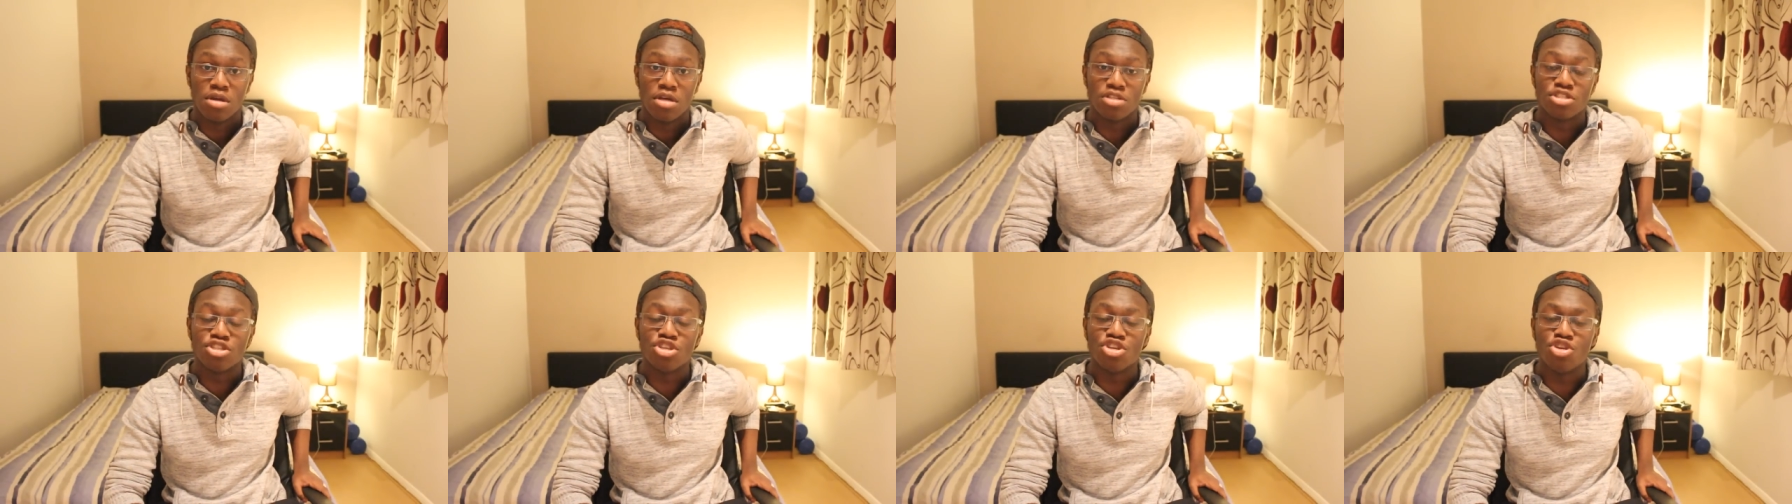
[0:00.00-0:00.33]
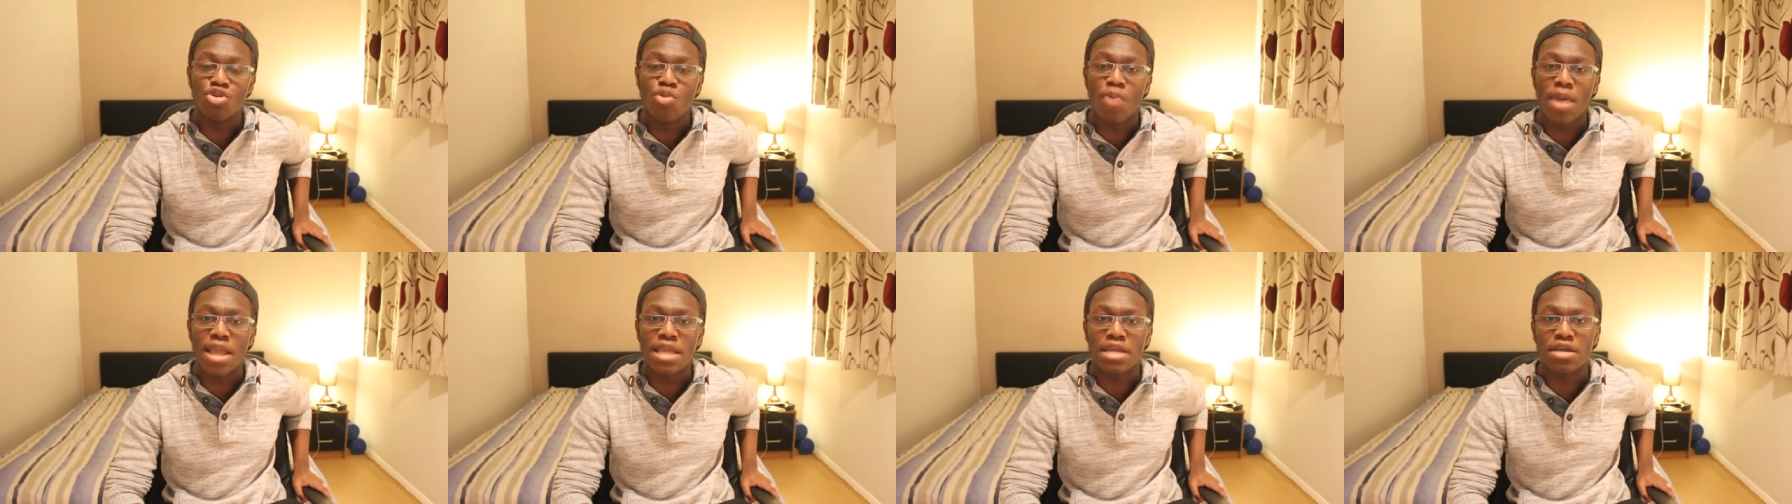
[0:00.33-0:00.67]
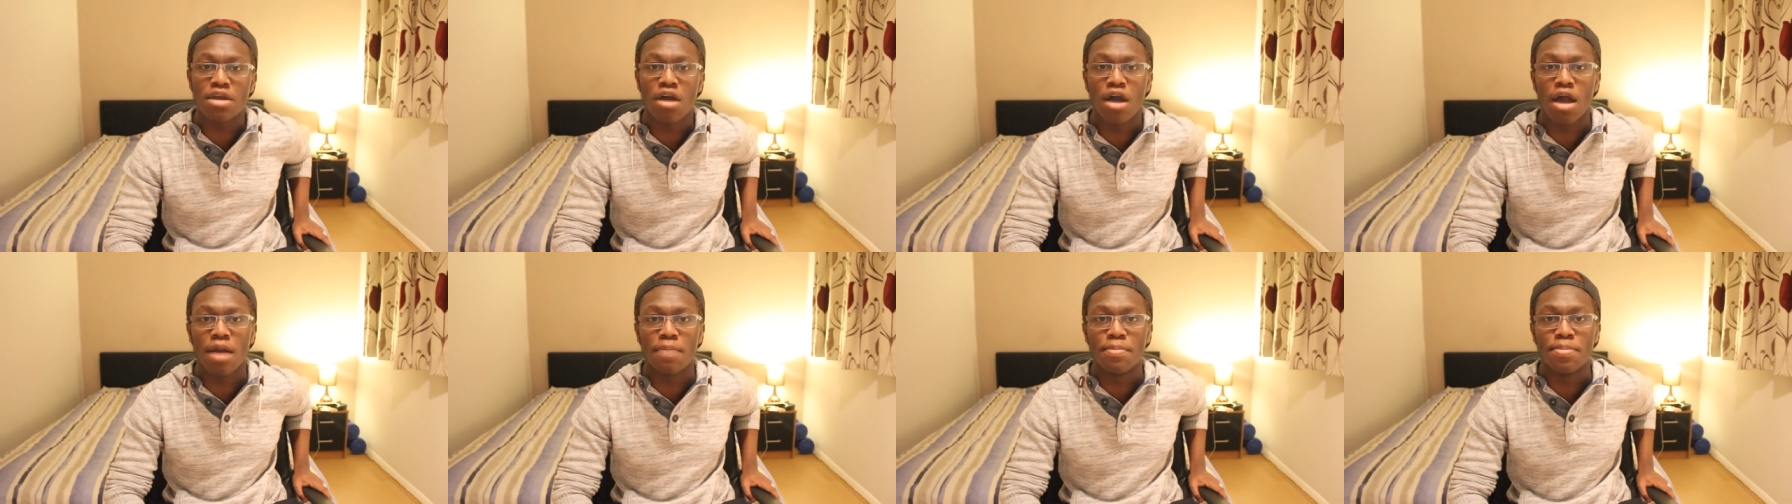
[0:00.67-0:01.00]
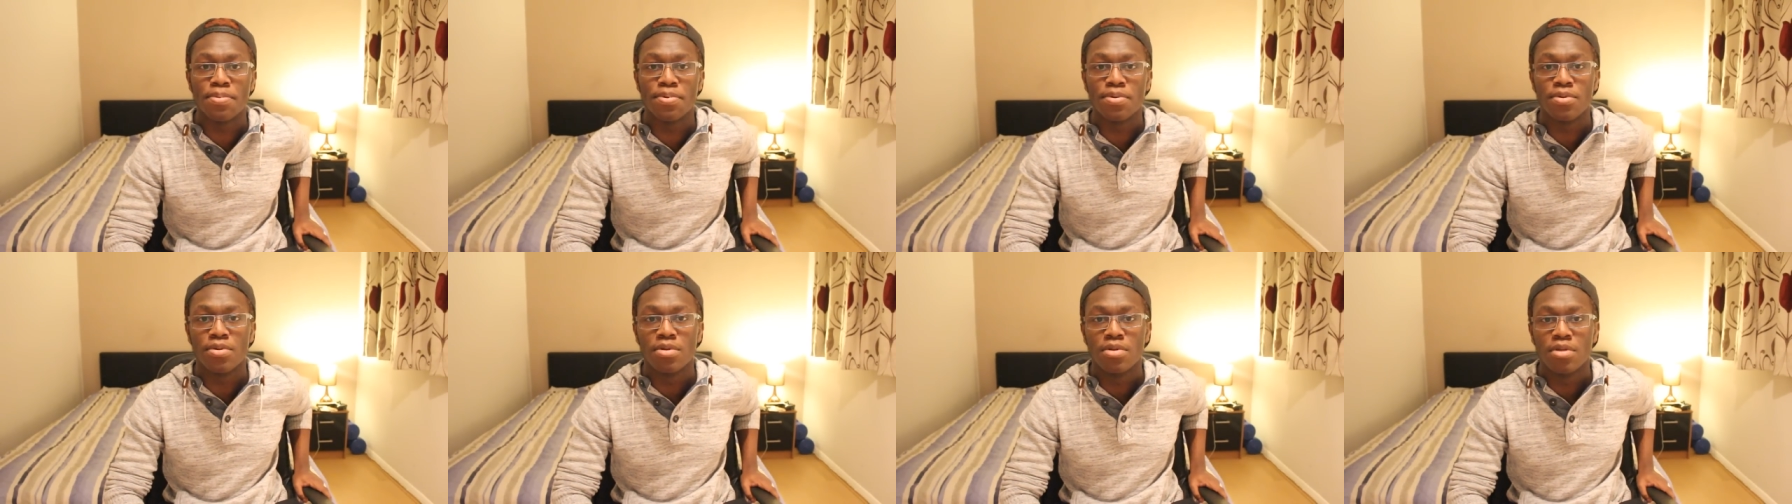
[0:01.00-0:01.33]
Until you wake
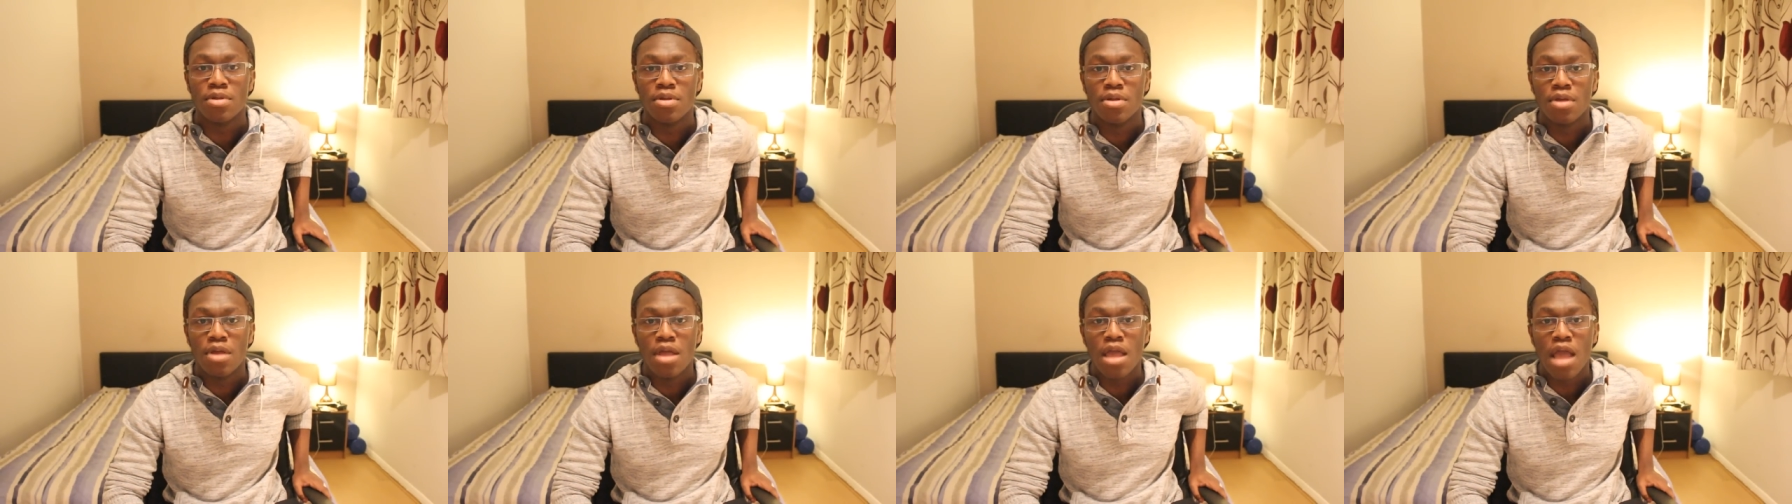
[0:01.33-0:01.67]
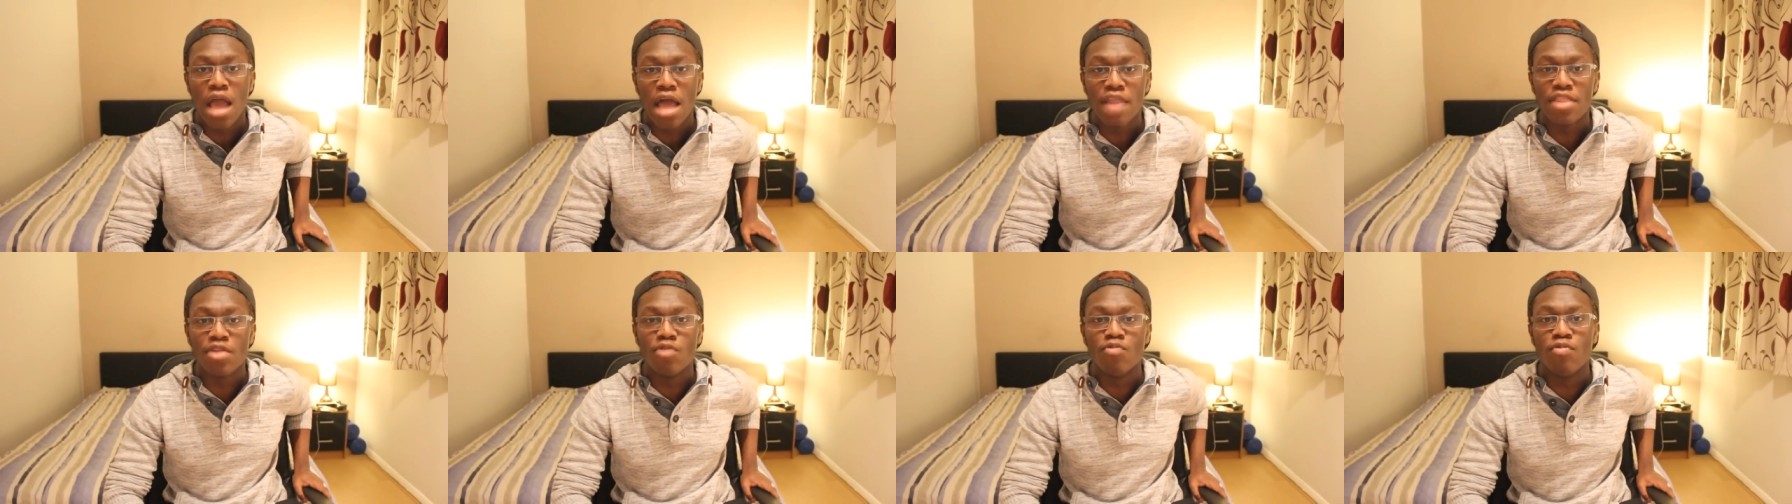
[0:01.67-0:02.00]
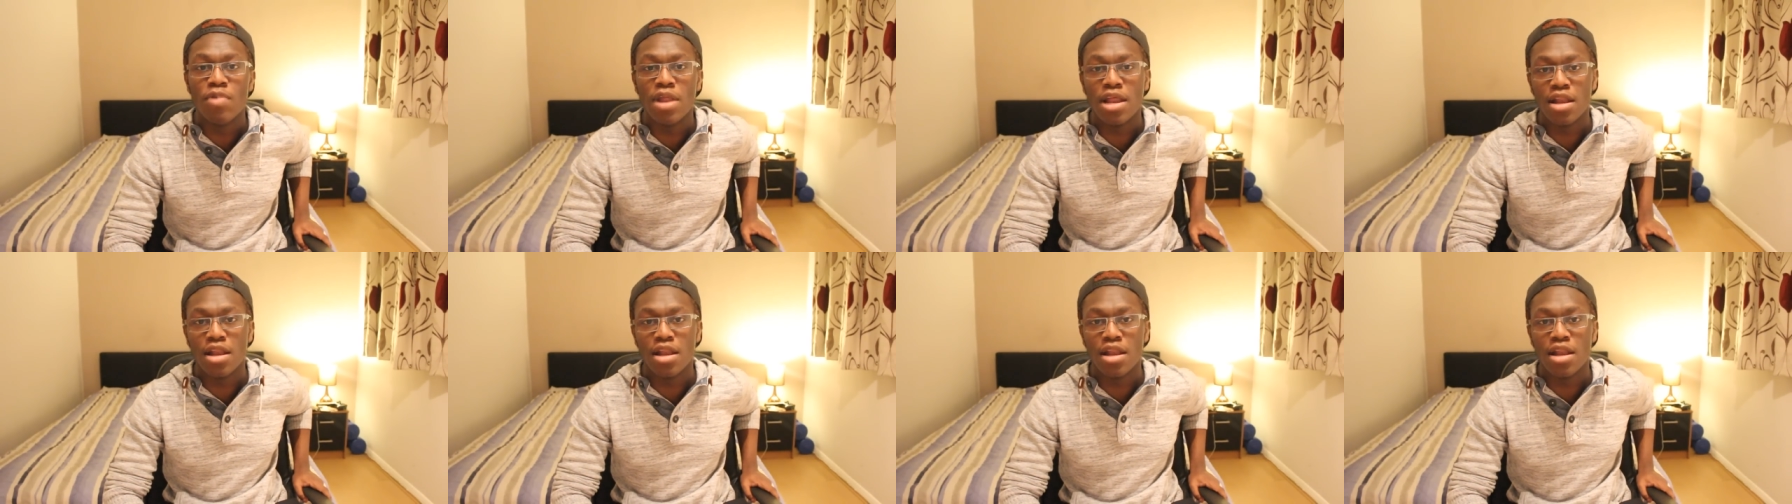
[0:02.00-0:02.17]
up and then